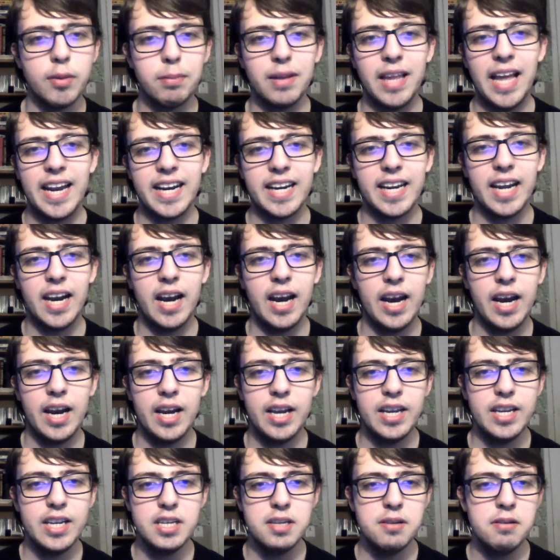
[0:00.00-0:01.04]
The Black
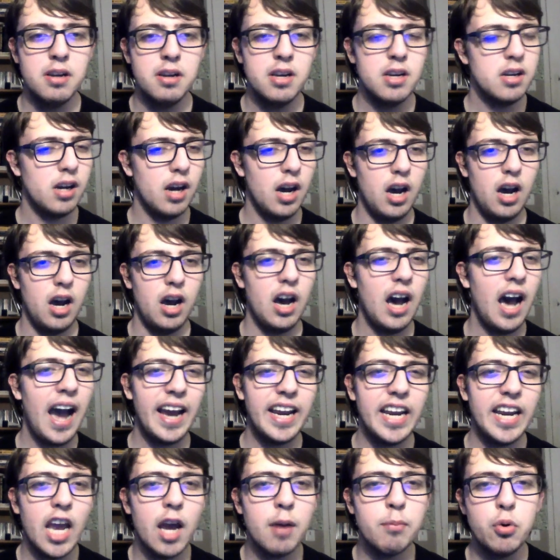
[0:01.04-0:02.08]
Eye,
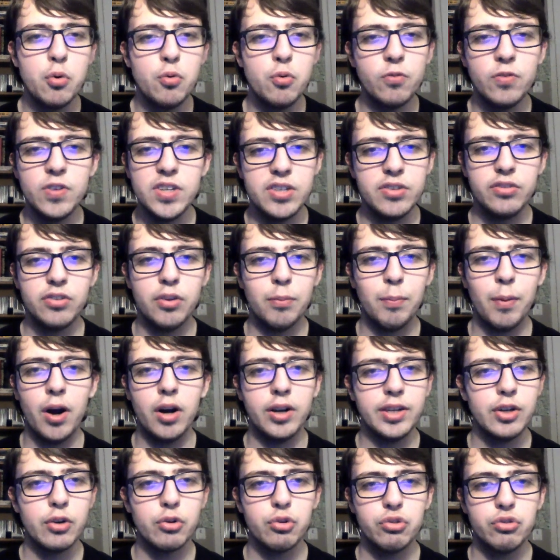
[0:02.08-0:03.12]
I Am Who Feasts
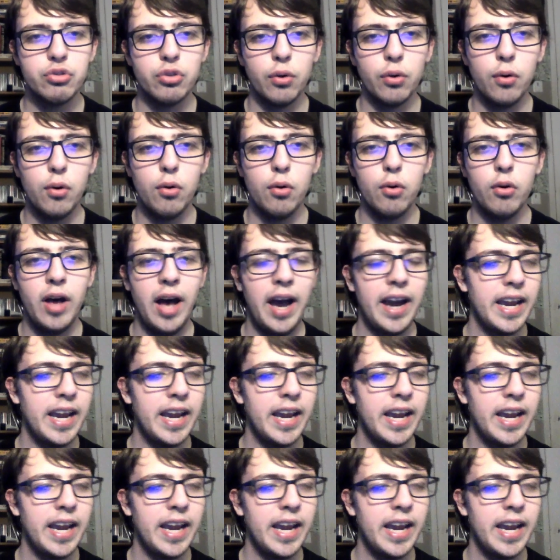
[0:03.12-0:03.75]
Upon Your Soul,